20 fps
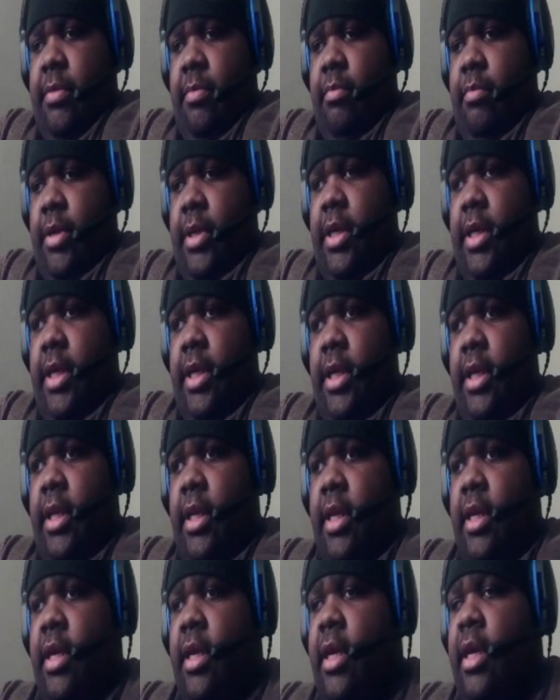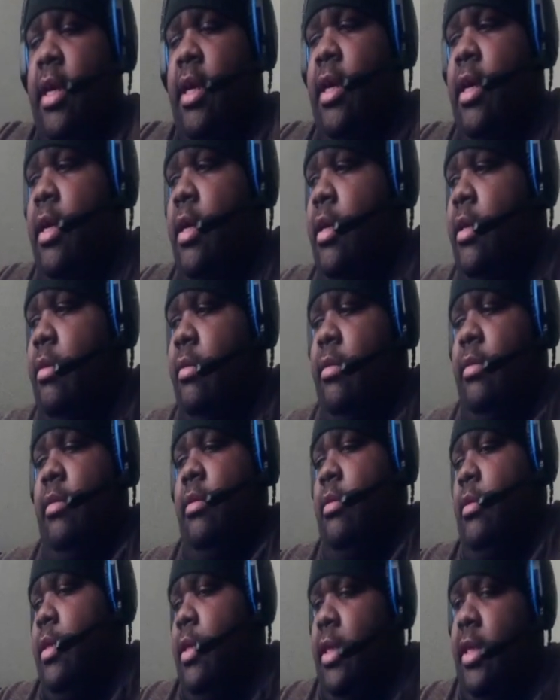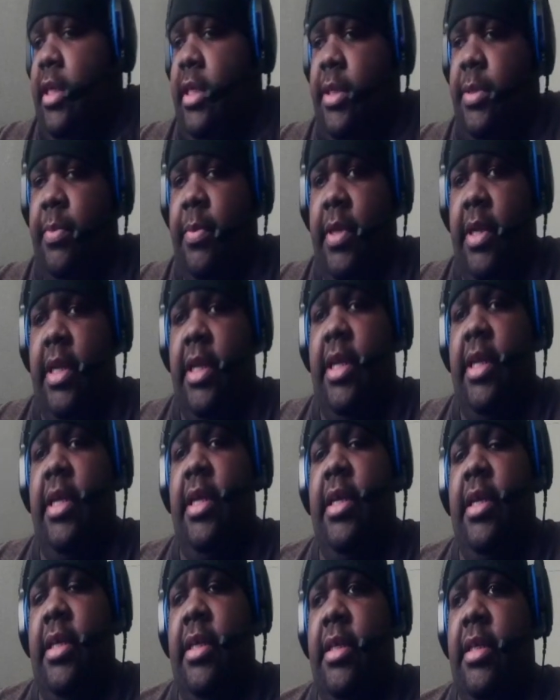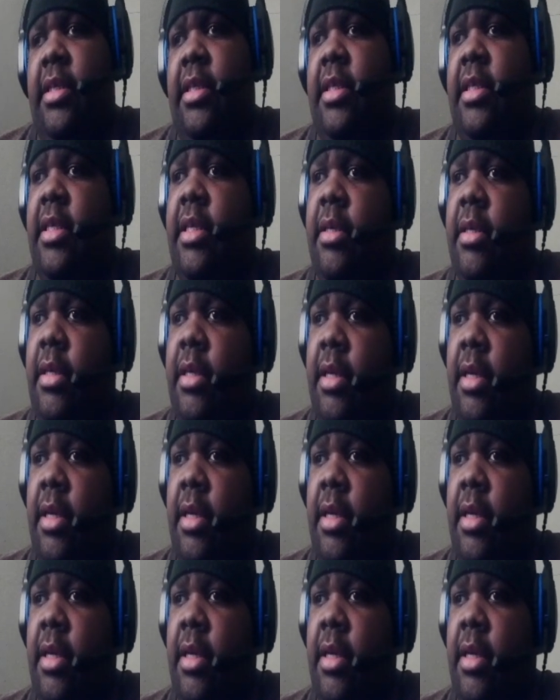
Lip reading: but it is what it is.